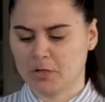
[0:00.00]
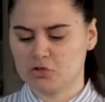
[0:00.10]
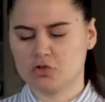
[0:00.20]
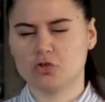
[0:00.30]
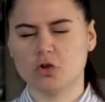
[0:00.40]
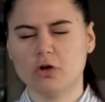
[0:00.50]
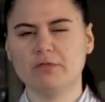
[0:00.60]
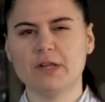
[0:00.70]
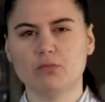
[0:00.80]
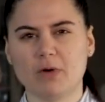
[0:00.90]
Just a
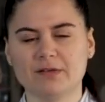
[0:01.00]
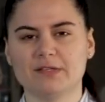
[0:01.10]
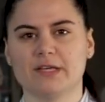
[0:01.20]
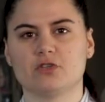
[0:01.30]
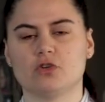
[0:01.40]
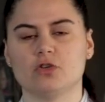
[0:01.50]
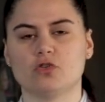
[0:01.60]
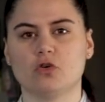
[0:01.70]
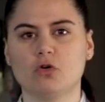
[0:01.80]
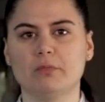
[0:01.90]
lovely round texture,
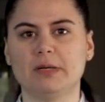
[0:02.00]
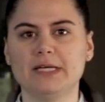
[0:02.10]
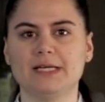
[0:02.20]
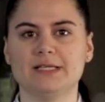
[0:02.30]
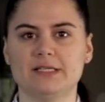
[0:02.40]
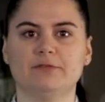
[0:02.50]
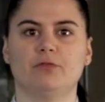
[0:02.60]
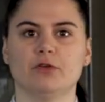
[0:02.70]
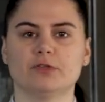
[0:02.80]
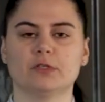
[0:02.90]
so completely
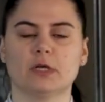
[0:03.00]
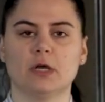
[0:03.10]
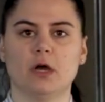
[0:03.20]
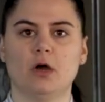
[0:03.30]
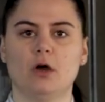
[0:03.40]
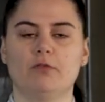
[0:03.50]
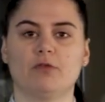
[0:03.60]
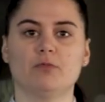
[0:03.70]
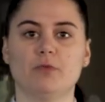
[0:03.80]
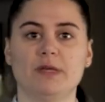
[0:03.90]
different
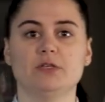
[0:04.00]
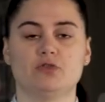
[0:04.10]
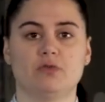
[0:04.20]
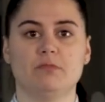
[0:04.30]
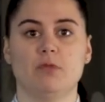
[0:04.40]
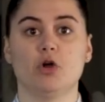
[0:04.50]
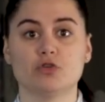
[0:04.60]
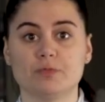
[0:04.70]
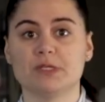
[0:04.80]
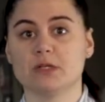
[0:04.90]
from the mainstream
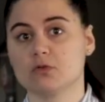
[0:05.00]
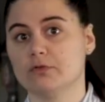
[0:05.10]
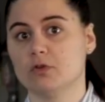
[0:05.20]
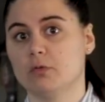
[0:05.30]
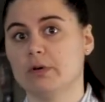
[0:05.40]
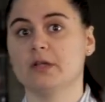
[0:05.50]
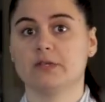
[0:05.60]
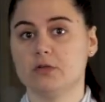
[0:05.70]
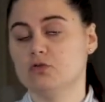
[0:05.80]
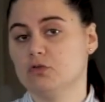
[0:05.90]
100% Sauvignon Blanc
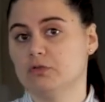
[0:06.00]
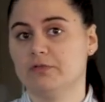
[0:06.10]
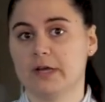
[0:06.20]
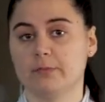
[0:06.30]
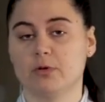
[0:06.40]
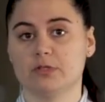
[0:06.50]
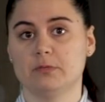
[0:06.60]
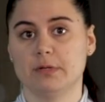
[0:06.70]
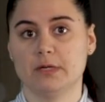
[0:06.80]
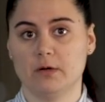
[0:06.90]
that you could find
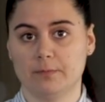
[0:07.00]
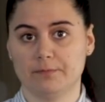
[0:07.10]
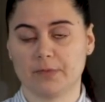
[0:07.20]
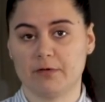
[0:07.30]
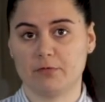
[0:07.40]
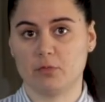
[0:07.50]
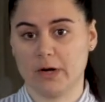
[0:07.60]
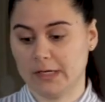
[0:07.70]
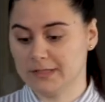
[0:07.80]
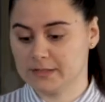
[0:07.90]
possibly
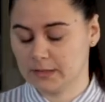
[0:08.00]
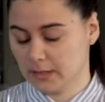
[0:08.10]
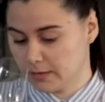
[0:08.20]
everywhere else.